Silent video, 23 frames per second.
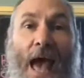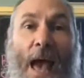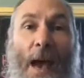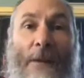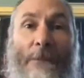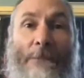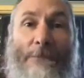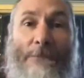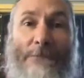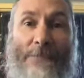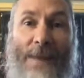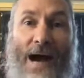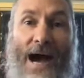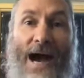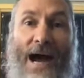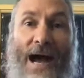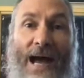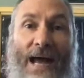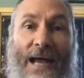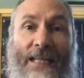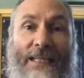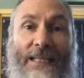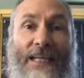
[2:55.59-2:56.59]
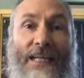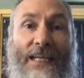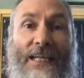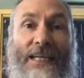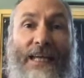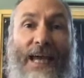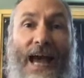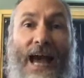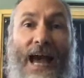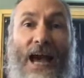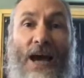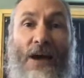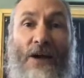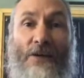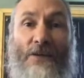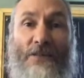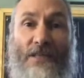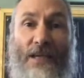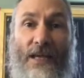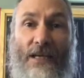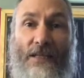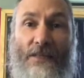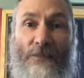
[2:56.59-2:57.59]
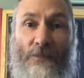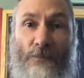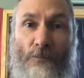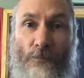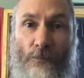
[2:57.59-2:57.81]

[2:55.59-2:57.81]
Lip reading: My little cow said,